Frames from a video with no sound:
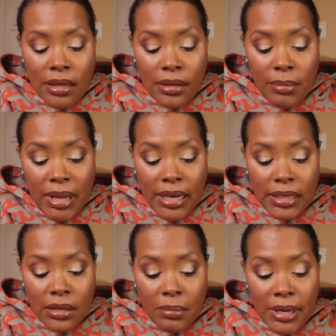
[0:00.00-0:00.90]
The Man
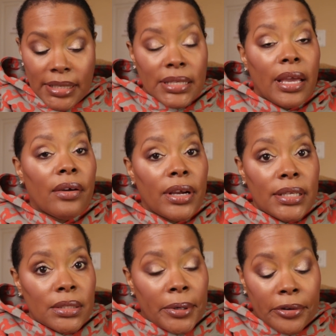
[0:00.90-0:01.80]
Eater Mascara is
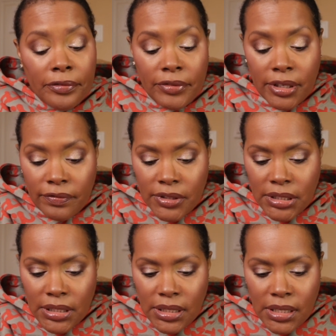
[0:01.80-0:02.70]

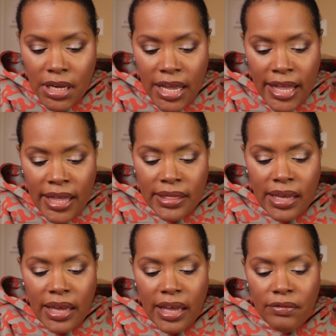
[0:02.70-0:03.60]
$12.50. They
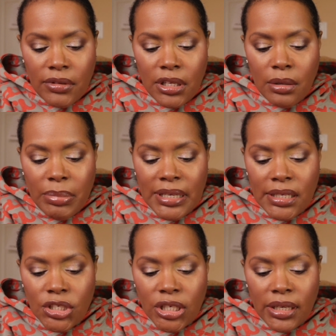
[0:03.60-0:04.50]
have the
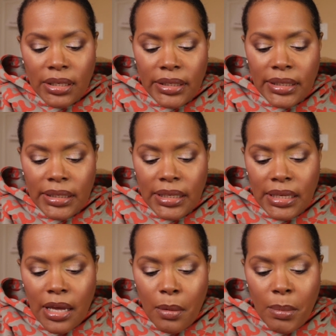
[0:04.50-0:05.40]
Peach and
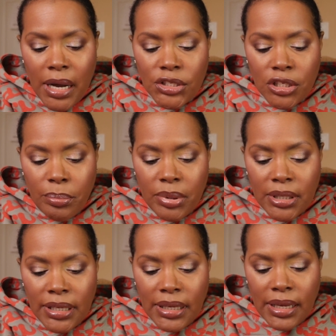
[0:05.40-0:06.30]
Lily Matcha
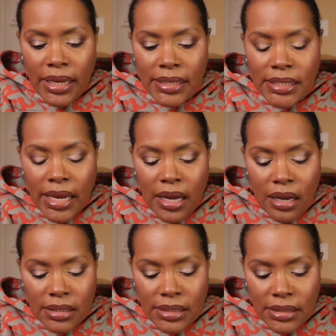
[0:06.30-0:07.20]
Pudding
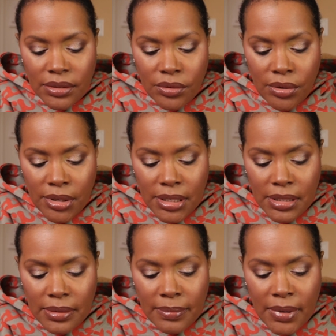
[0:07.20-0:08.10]
Antioxidant
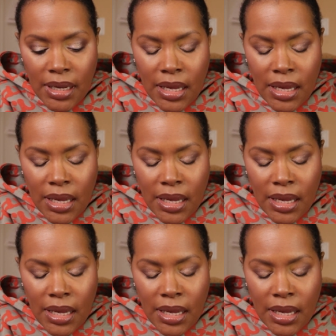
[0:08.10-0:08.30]
Cream.